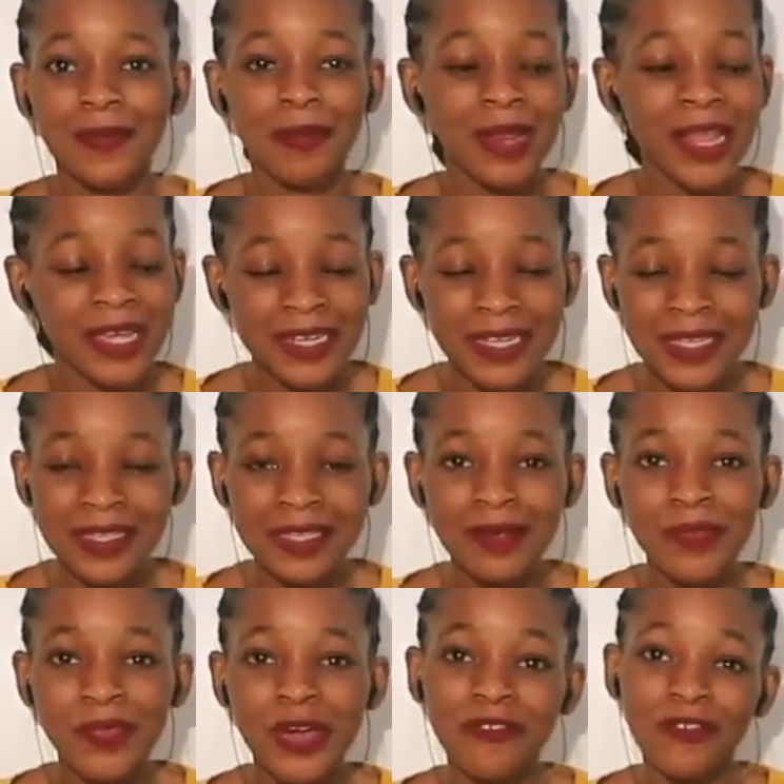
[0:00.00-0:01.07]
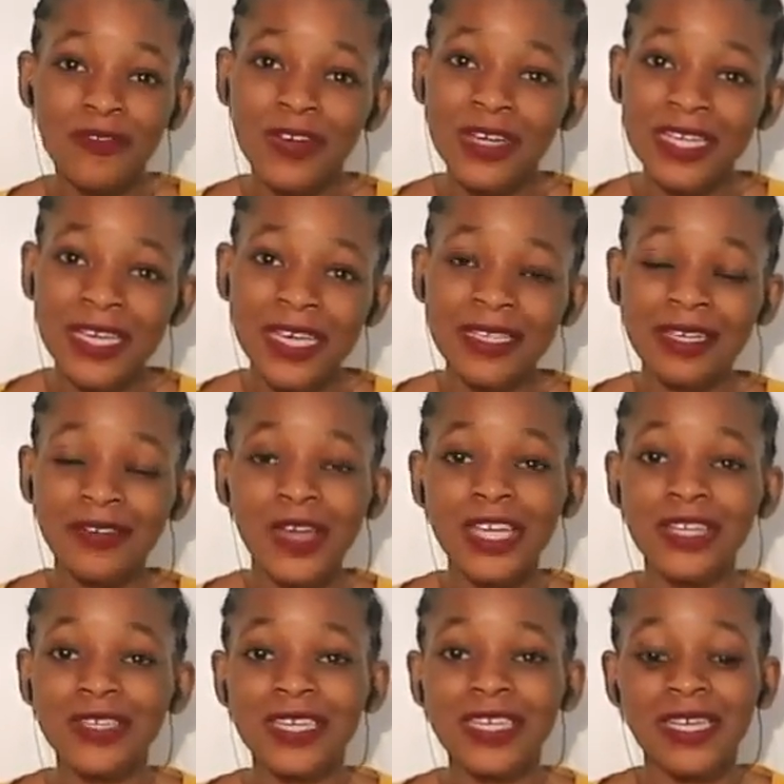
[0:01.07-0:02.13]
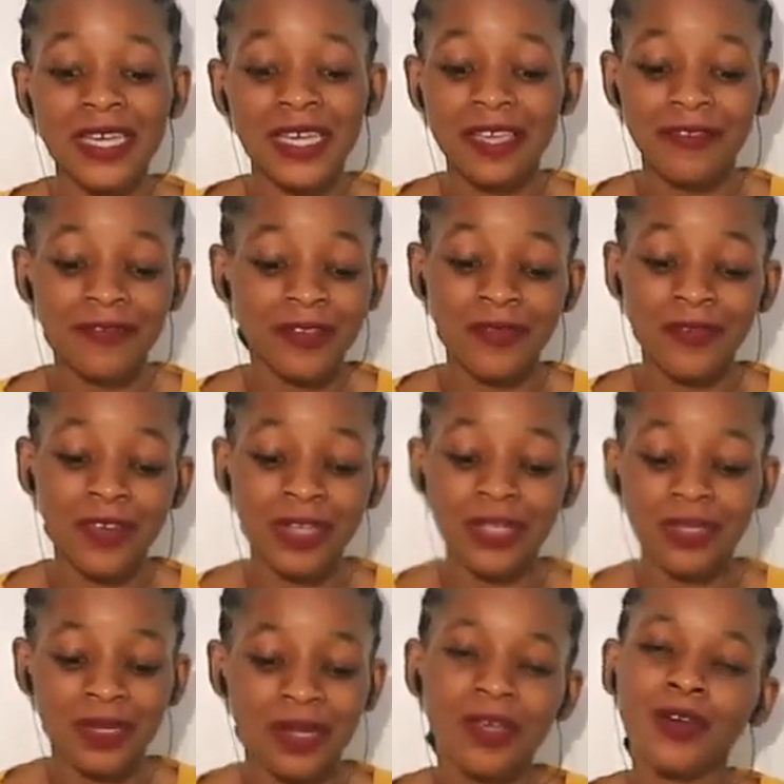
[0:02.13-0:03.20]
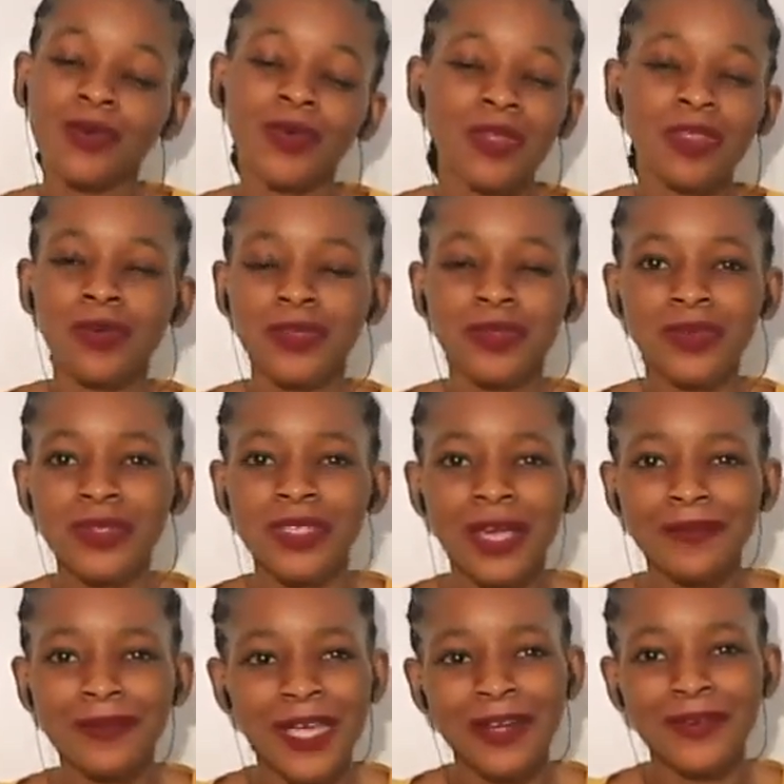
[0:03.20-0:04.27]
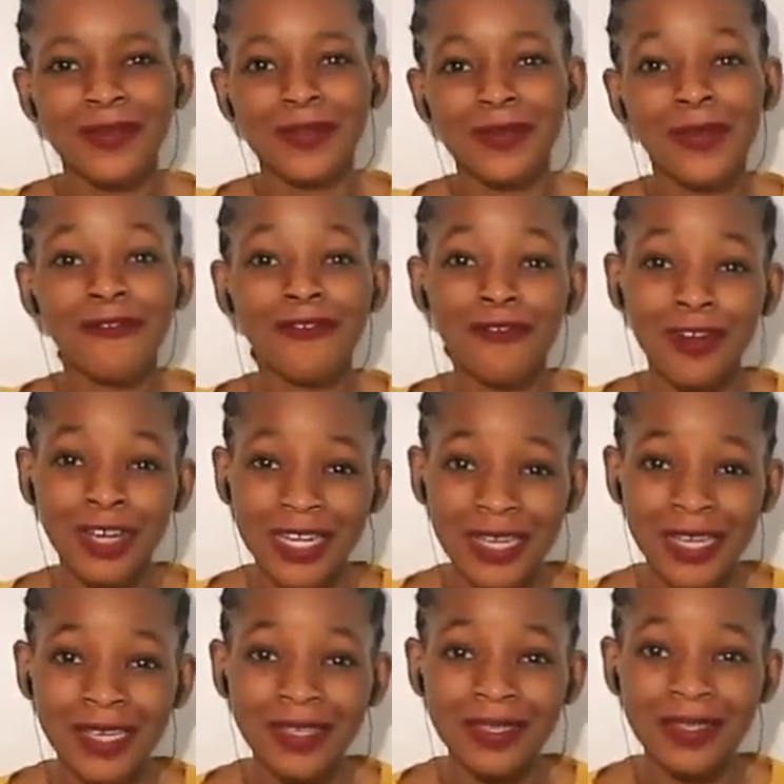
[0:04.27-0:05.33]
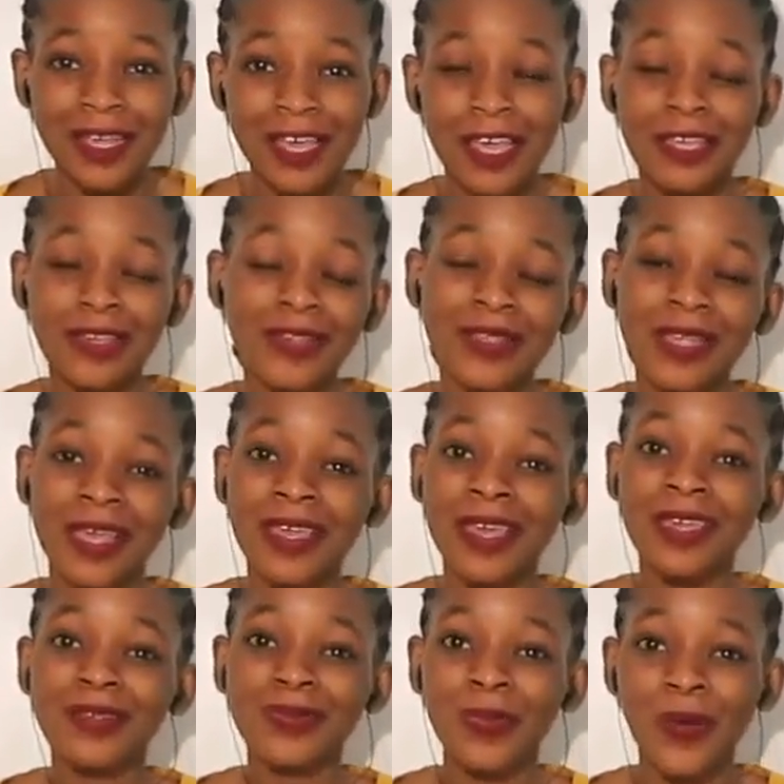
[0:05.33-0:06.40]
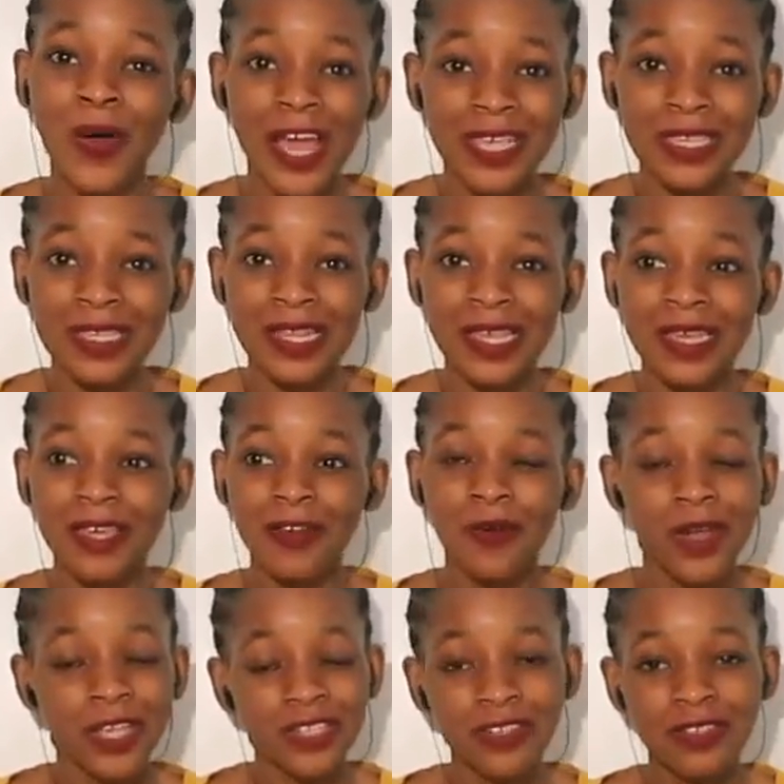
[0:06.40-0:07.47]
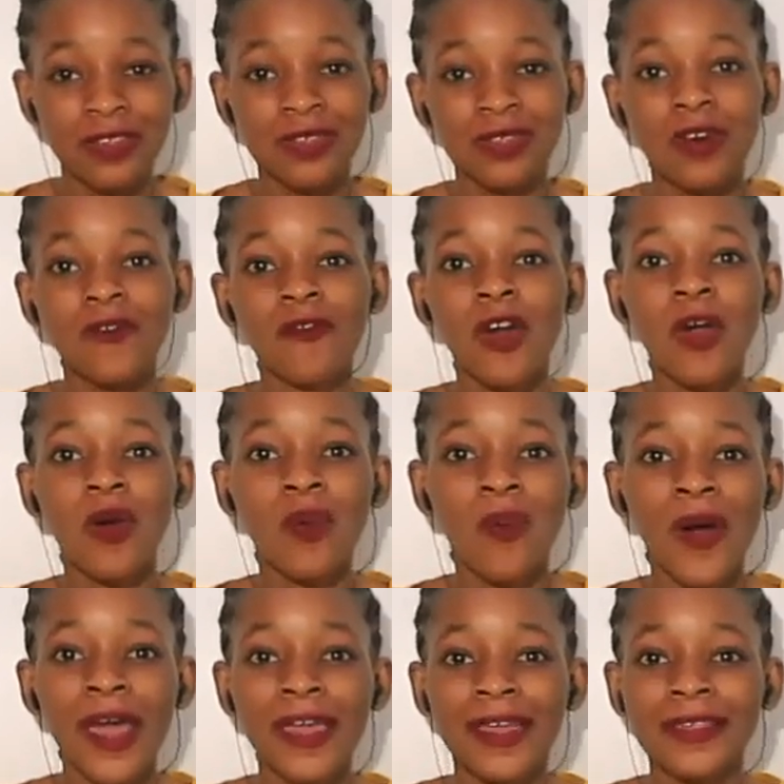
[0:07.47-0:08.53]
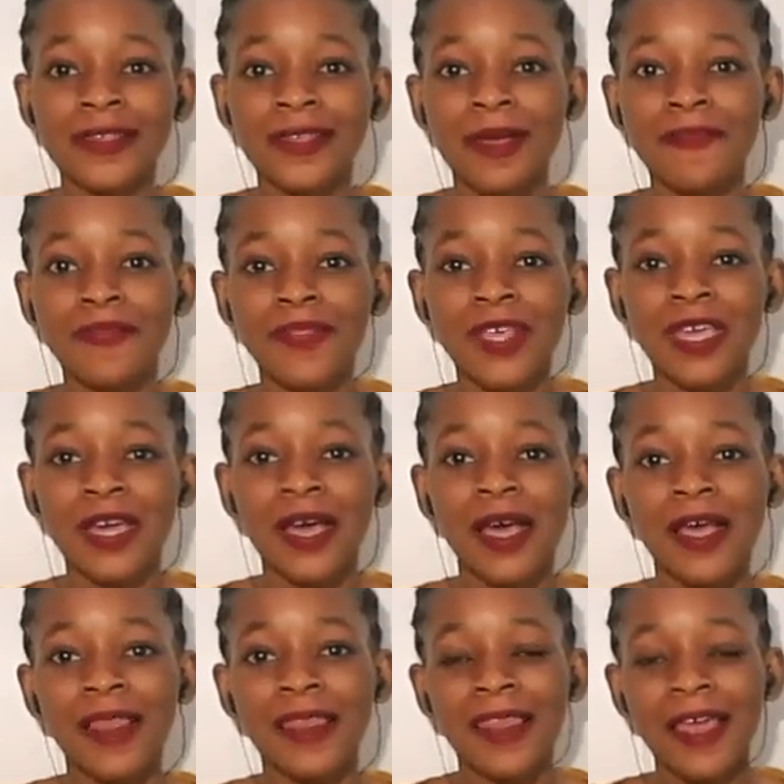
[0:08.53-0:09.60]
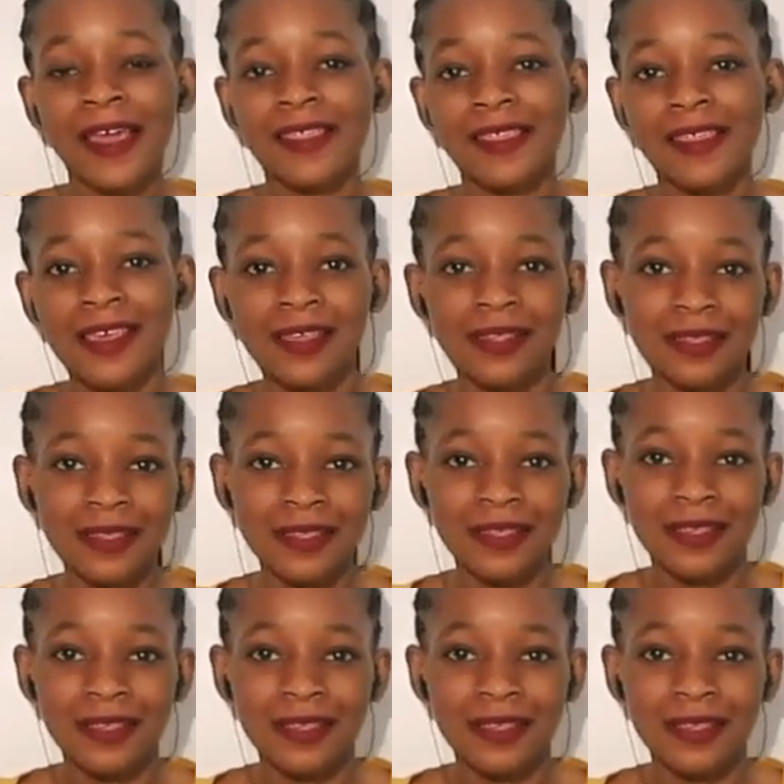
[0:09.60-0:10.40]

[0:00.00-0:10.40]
Plain and simple, if you've got ears, you're going to hear. If you've got, well, there was no subtitles, so if you've got ears, use your ears wisely. Question yourself, why is something like this?